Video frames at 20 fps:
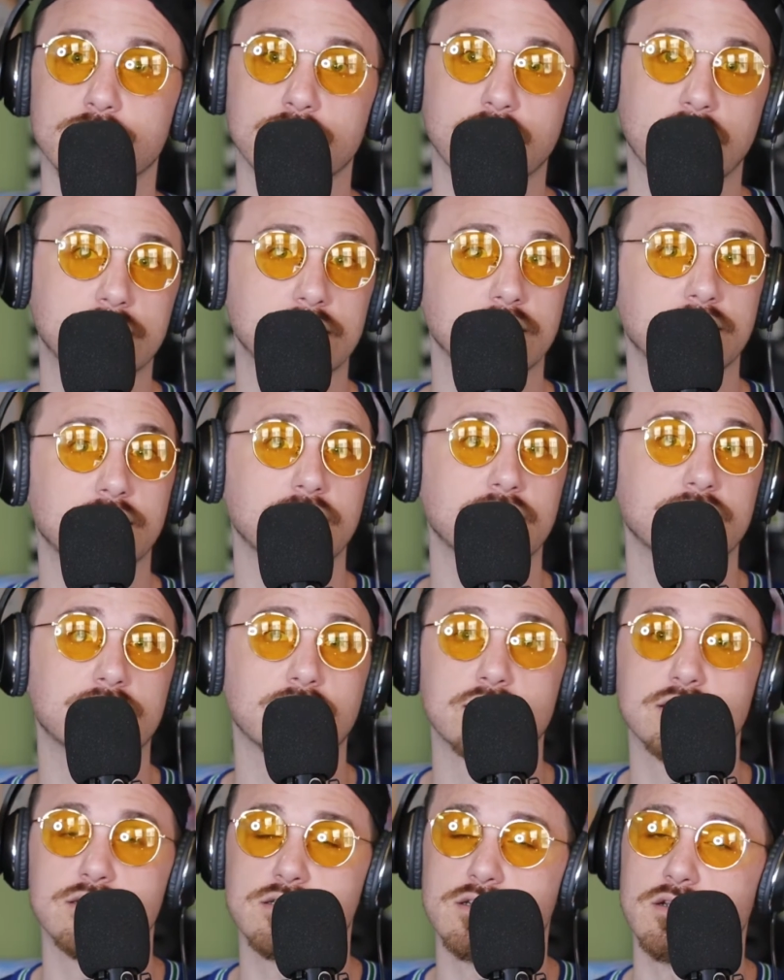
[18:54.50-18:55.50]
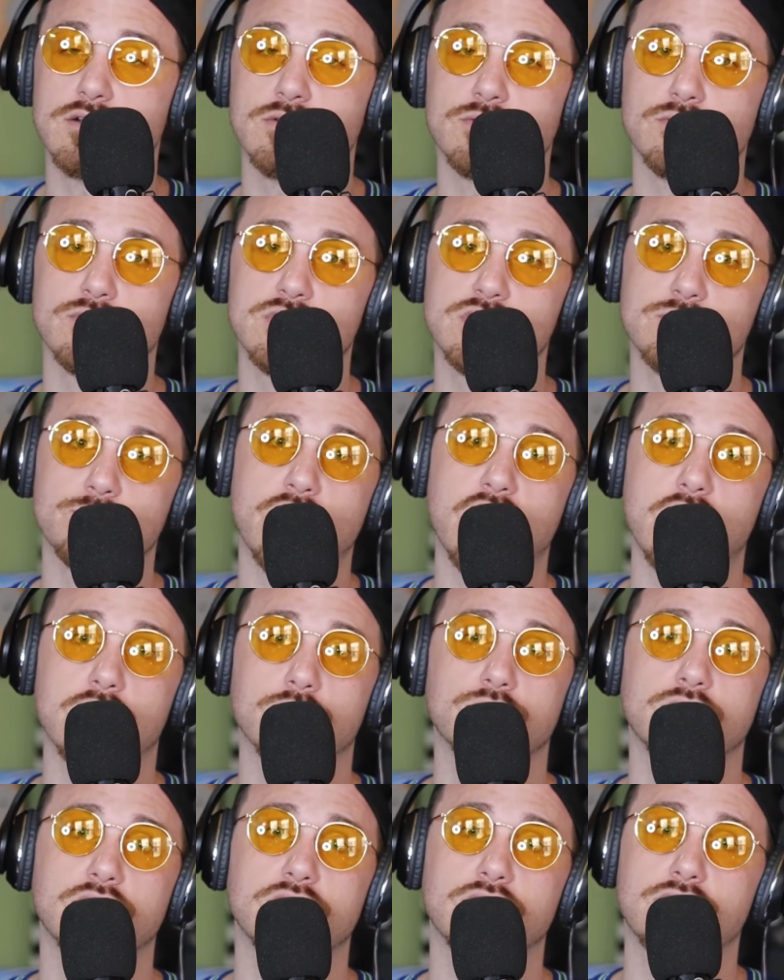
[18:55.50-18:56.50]
You'd like to think that he's going to
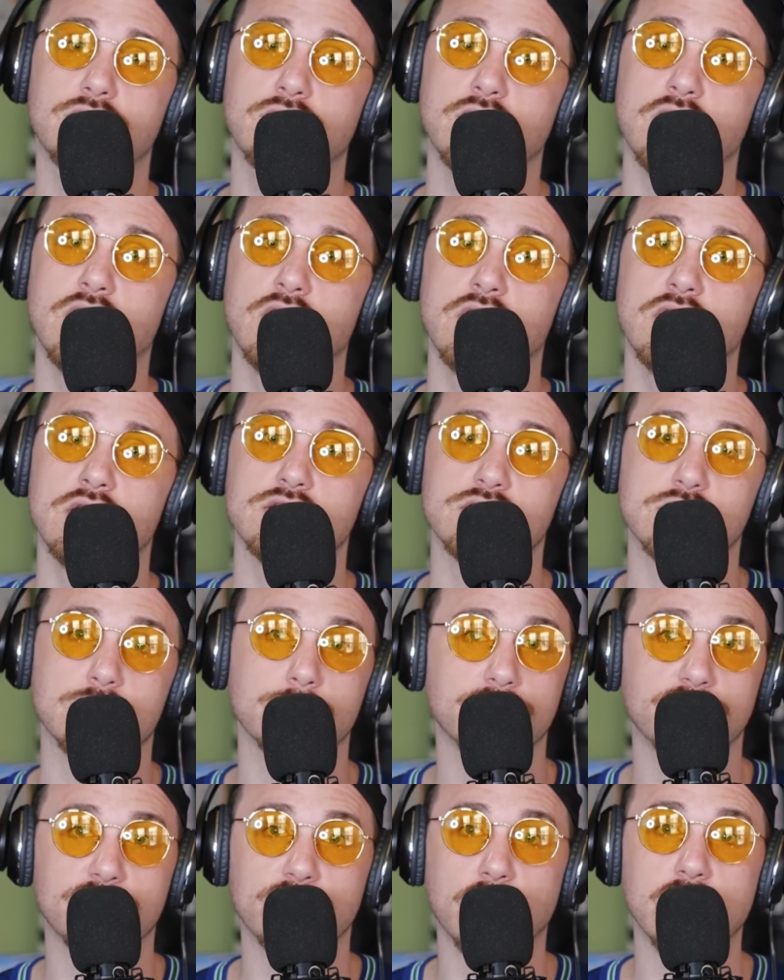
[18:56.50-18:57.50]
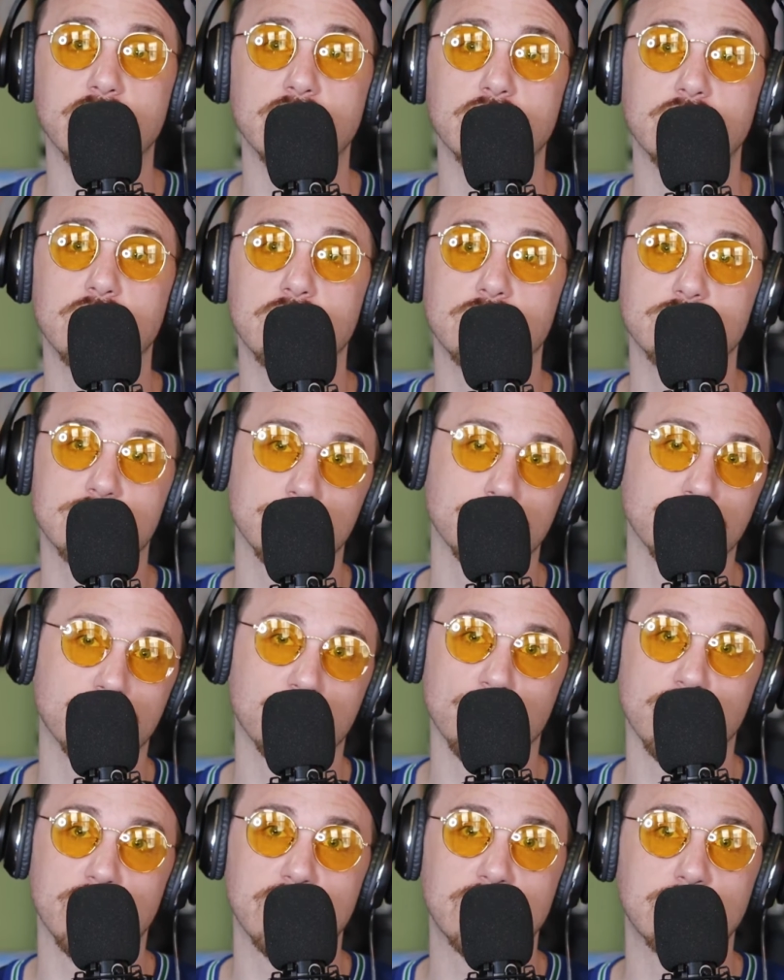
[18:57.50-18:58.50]
respond with some fight, some
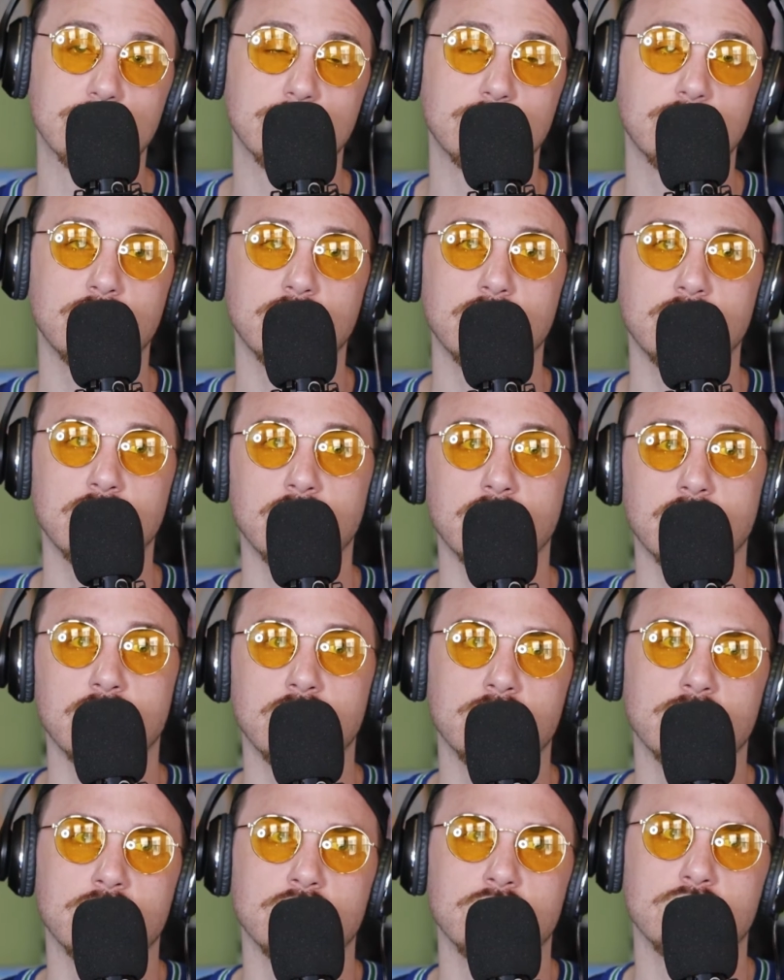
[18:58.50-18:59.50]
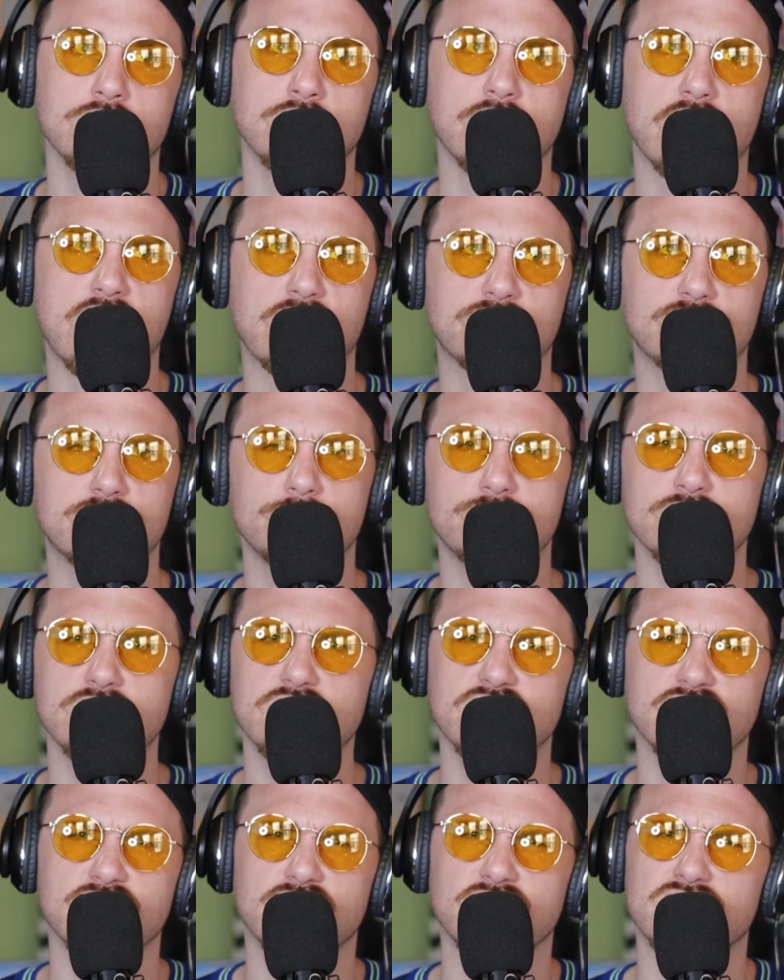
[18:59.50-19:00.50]
grit. You have to
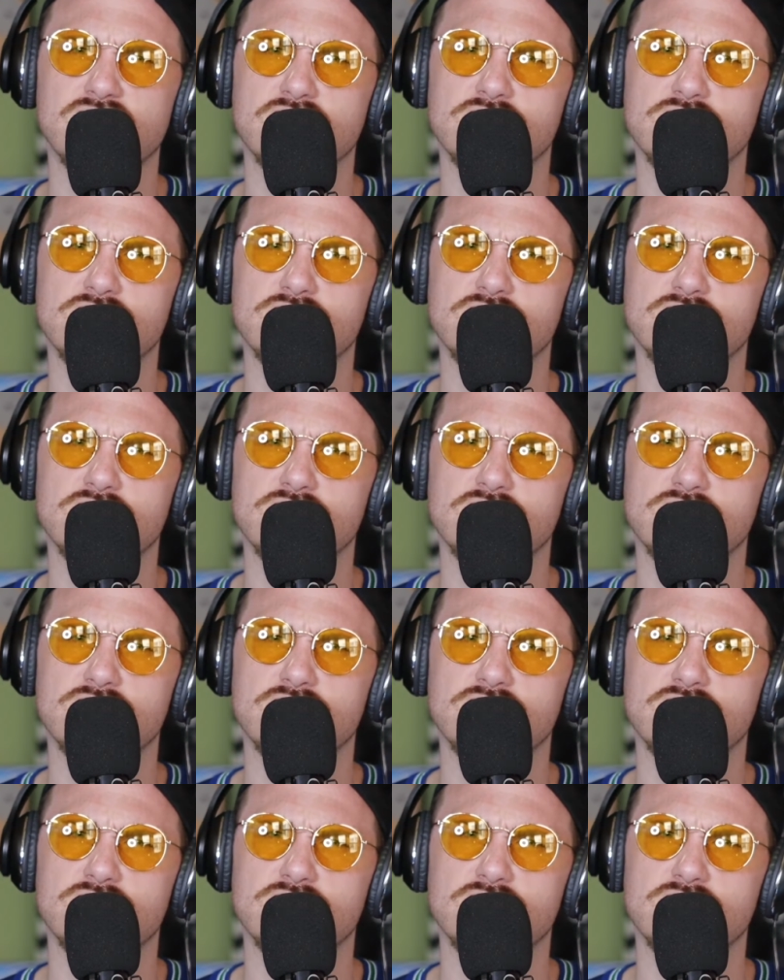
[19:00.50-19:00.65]
be a little